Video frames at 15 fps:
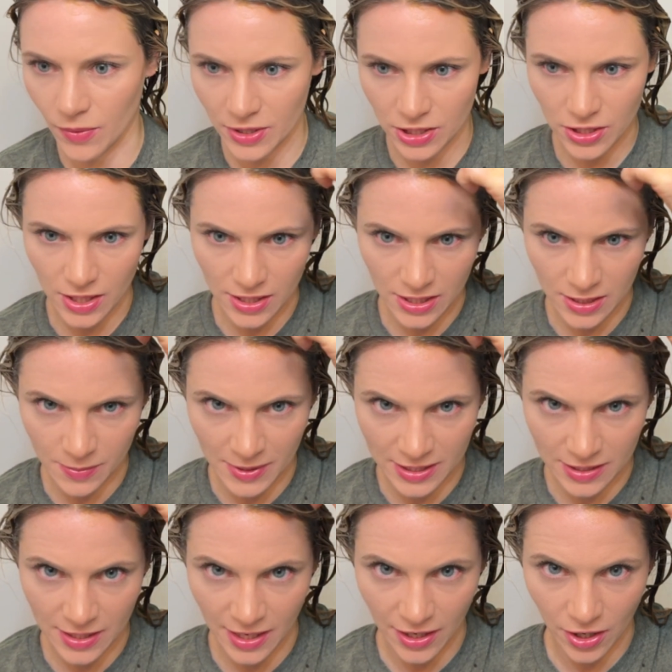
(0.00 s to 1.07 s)
which this has been
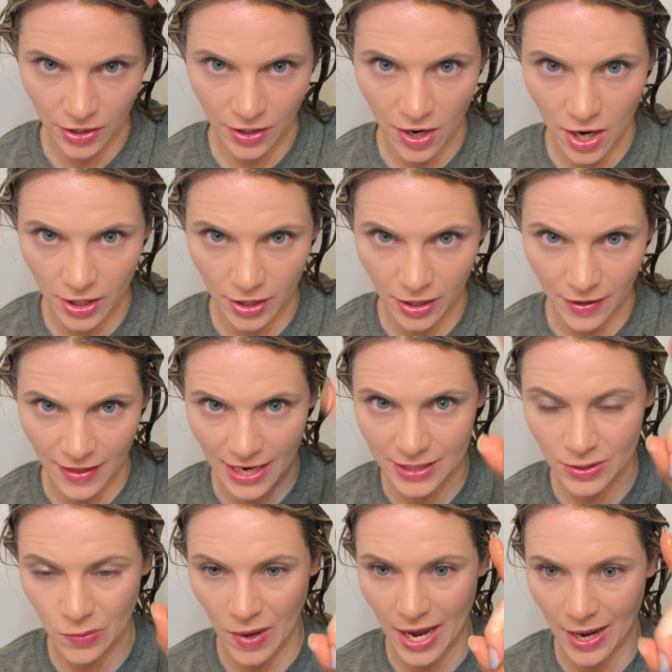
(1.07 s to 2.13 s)
sitting on longer, and
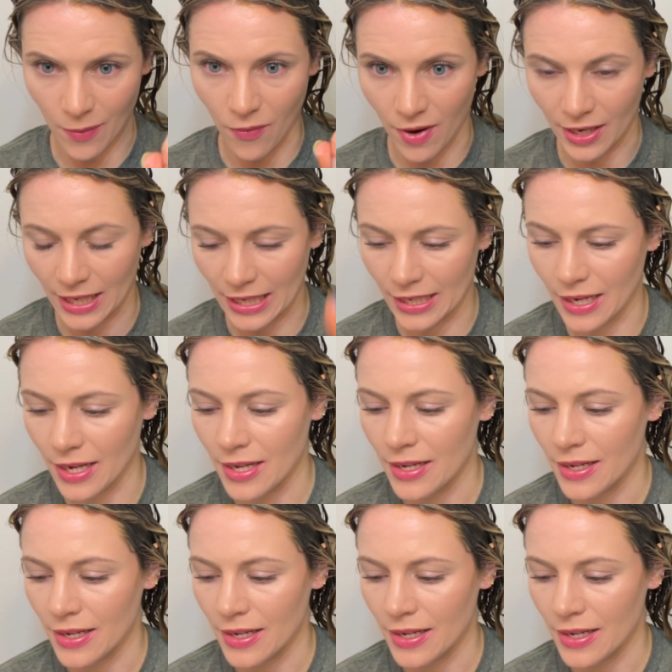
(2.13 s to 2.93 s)
that's why I wanted